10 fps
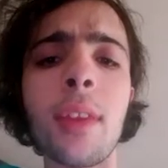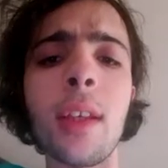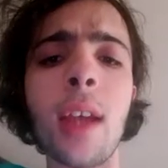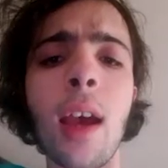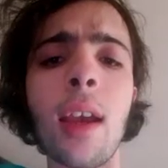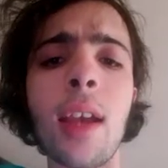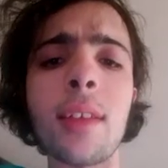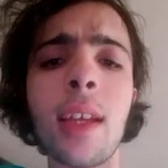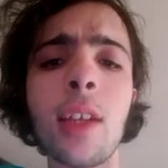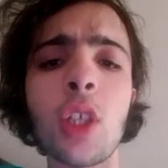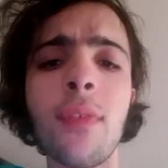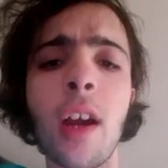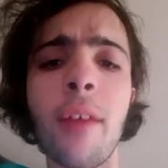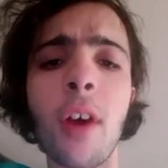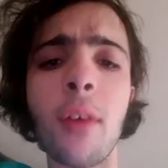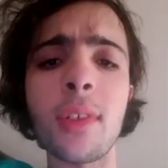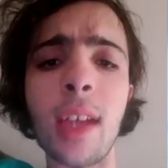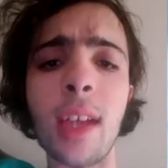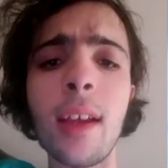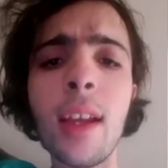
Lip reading: the SA Chief Health Officer,